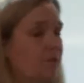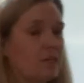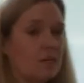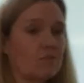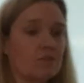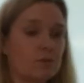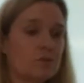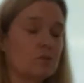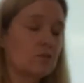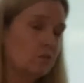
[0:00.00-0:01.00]
careful
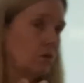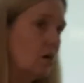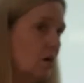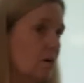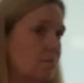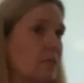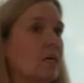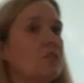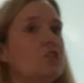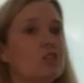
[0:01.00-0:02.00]

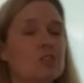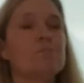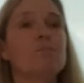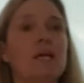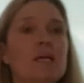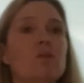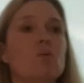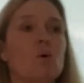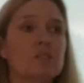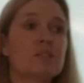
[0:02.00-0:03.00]
just to make the
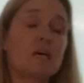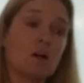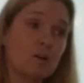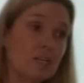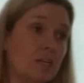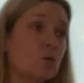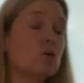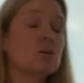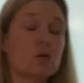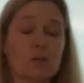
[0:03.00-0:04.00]
ones that are
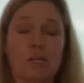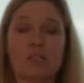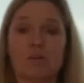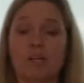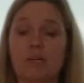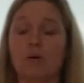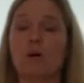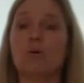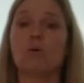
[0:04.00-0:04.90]
equal look like they're equal,